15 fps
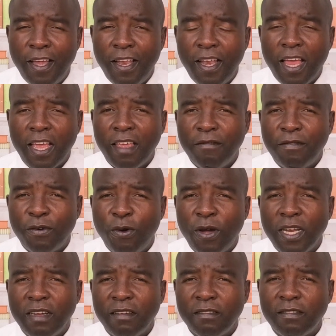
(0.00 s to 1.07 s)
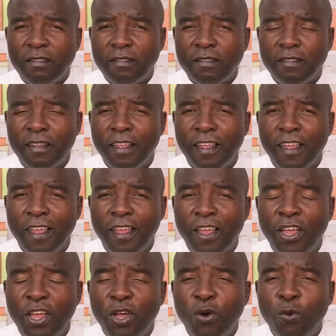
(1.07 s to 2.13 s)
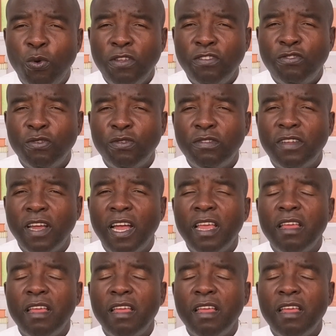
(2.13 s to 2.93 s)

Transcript: like everyone else. We should